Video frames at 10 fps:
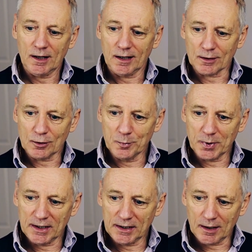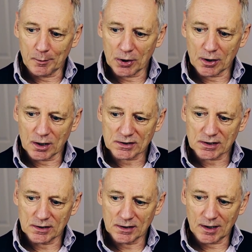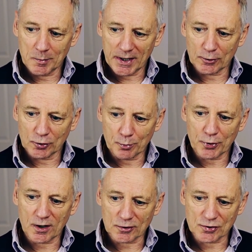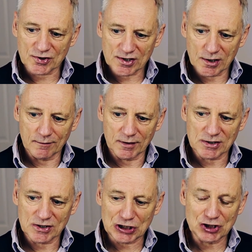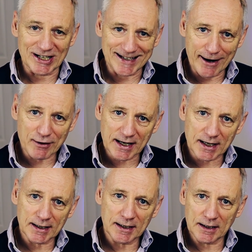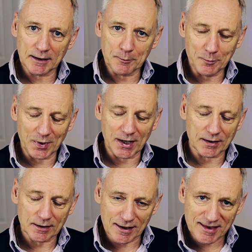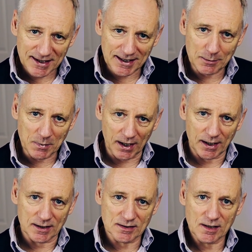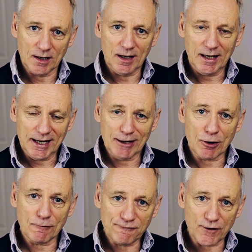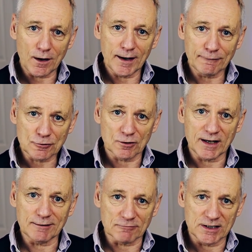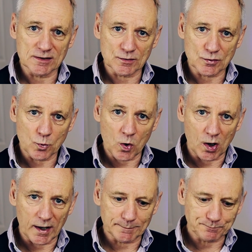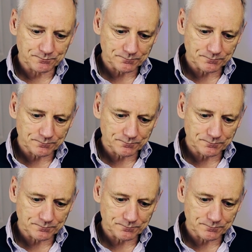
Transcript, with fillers: It could be a blog article about your product or service generically, but the theme is here are five great reasons why.